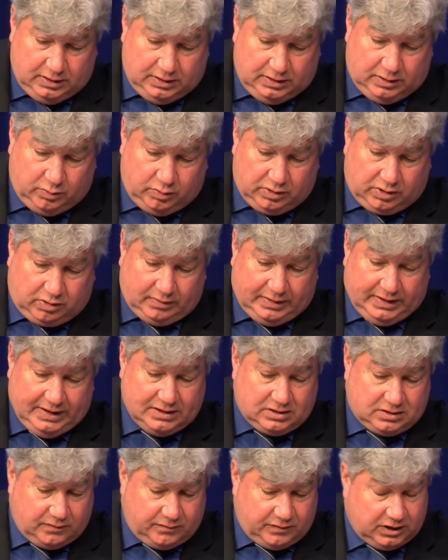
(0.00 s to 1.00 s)
There were
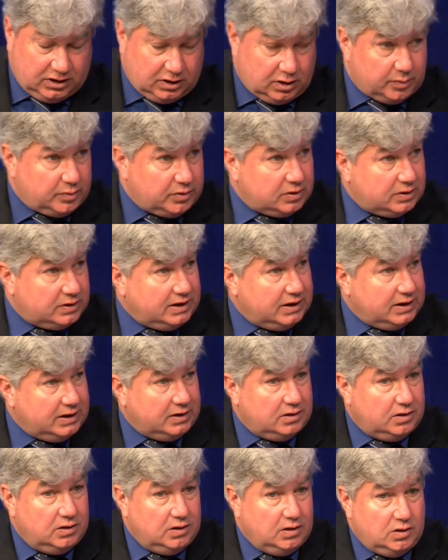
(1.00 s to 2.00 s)
grants available,
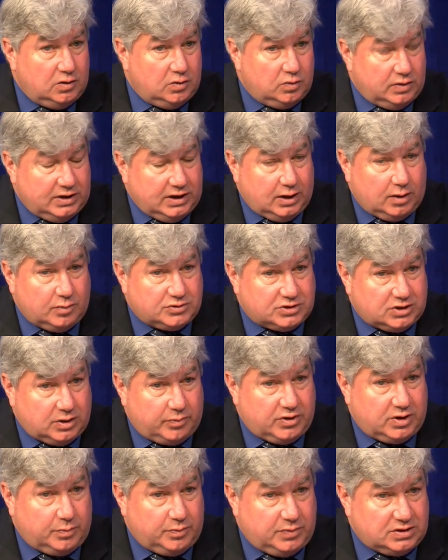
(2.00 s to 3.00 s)
and we helped
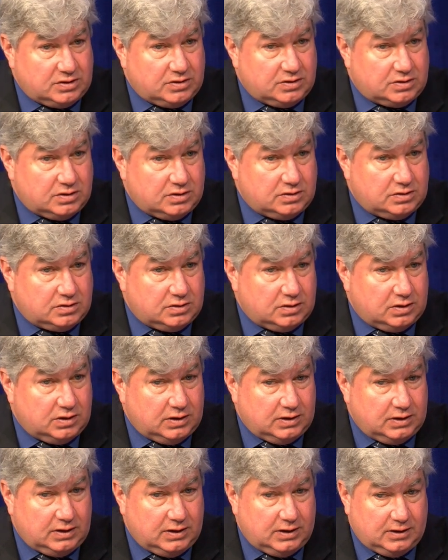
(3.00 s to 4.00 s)
some of the businesses
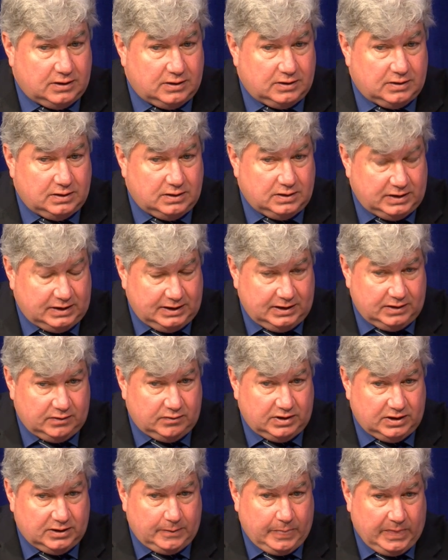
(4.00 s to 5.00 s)
in, uh, in the
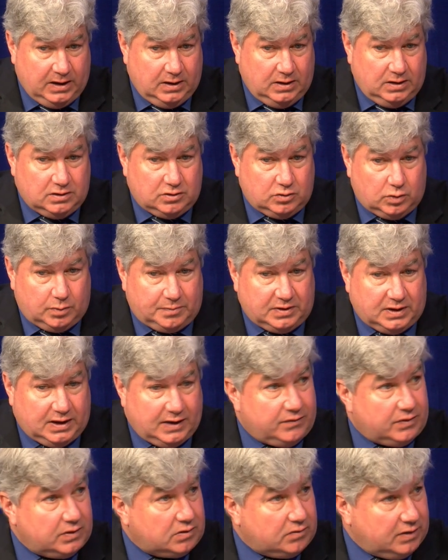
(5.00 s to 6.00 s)
area to apply
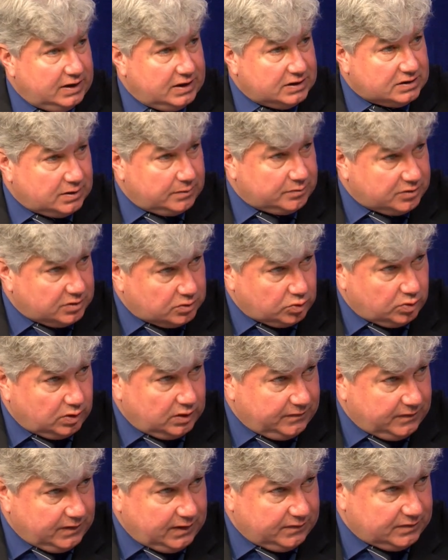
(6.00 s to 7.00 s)
for grants up to
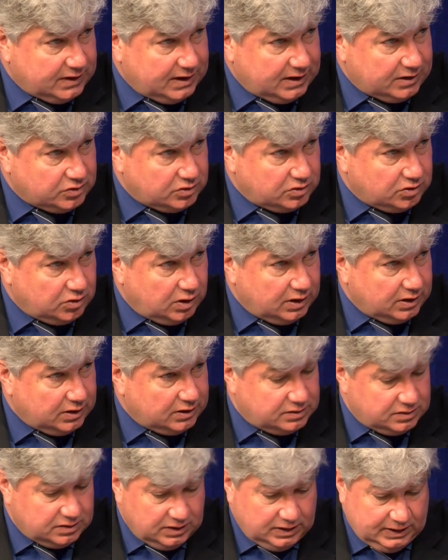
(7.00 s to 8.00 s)

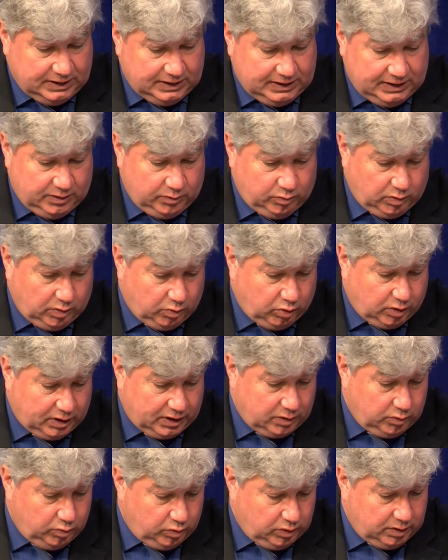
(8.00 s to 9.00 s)
$25,000. And we're
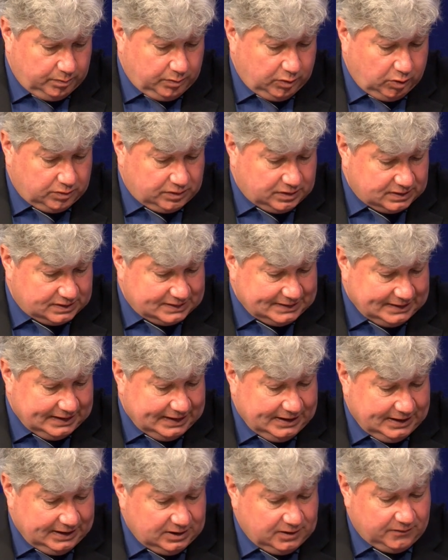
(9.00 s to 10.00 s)
working with both the
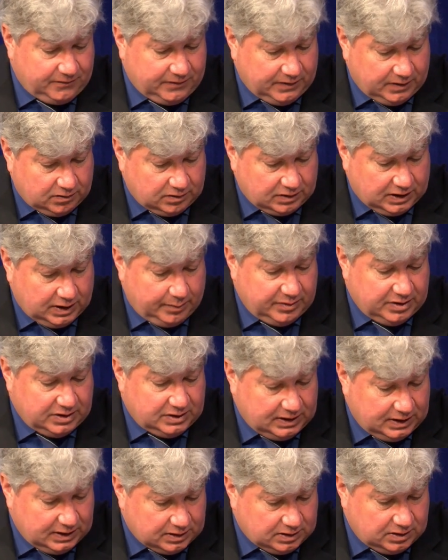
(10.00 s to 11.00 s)
state and the federal government
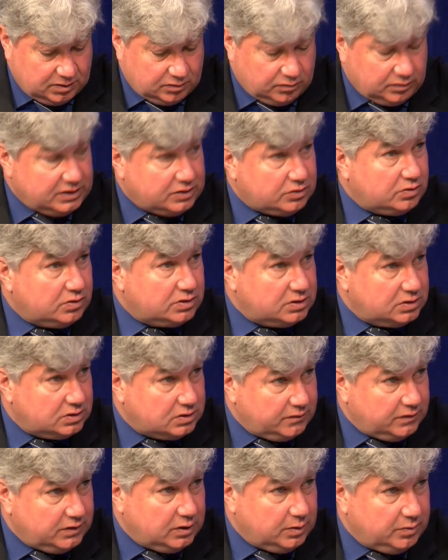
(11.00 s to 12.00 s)
to get these resources
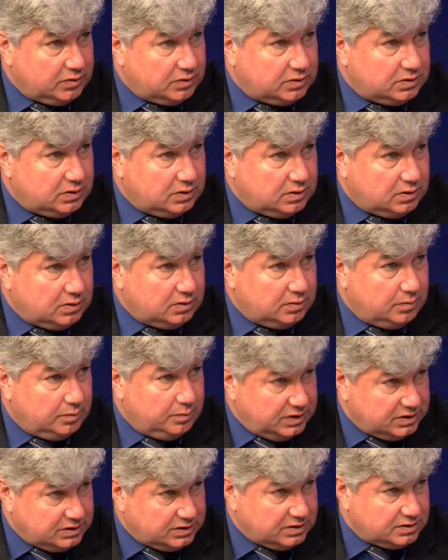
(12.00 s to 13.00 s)
available to the
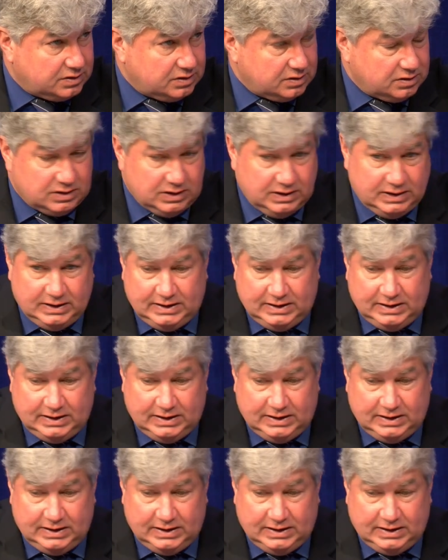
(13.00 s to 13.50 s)
businesses.